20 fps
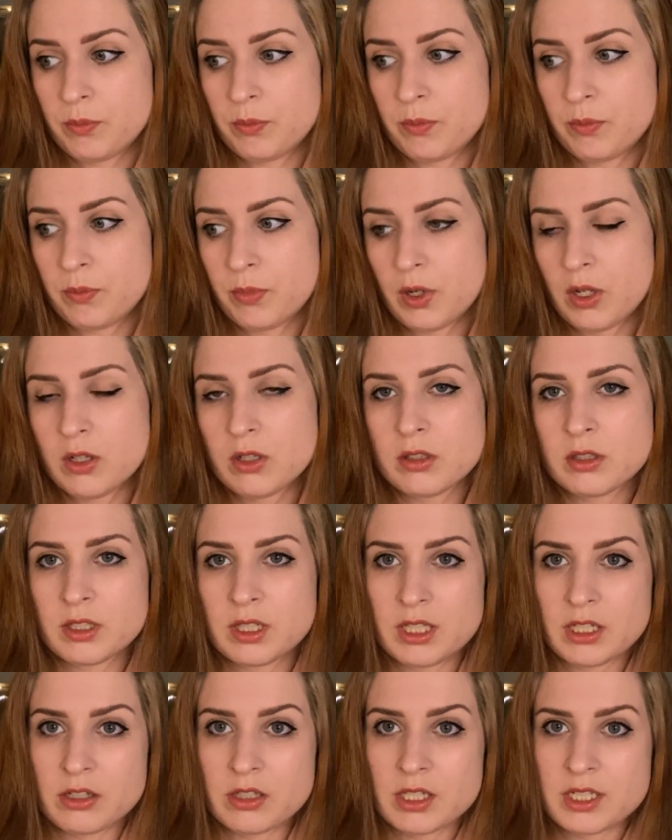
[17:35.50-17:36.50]
Paul
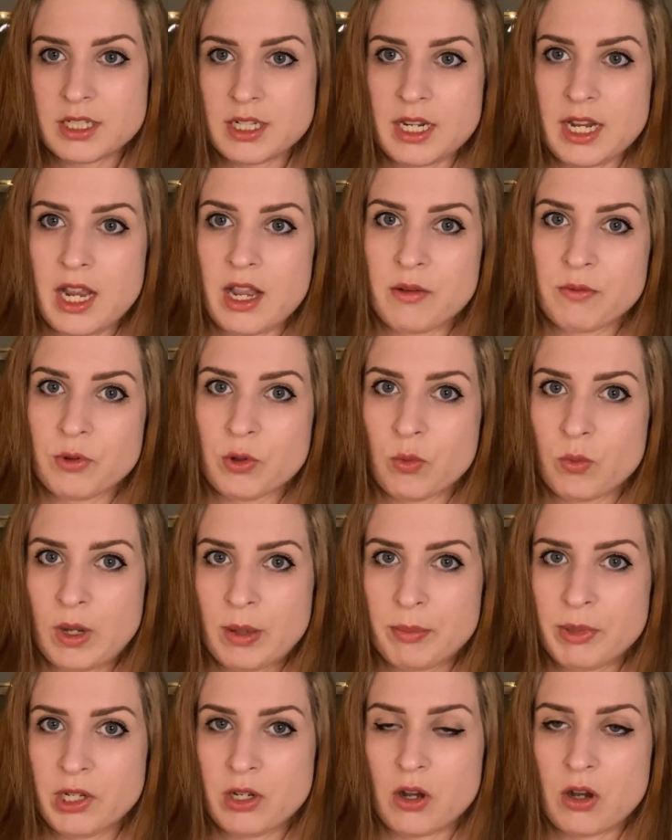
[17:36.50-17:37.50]
clearly didn't have a
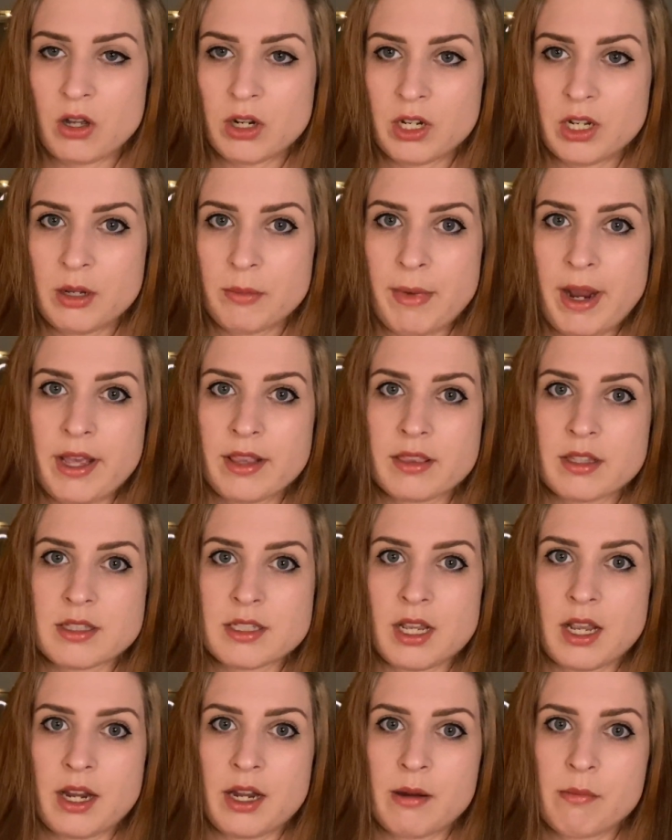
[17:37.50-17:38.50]
weapon on him at the
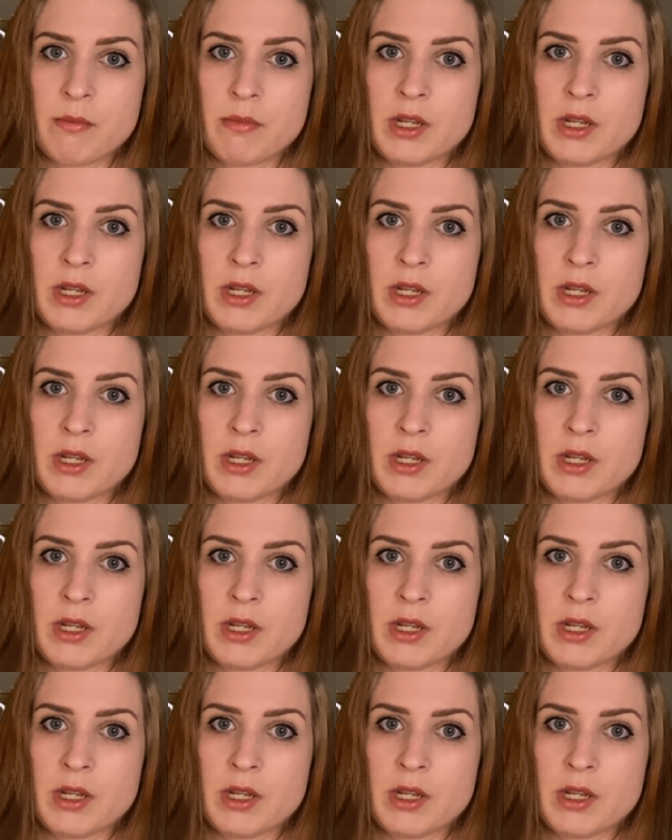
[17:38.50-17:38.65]
time.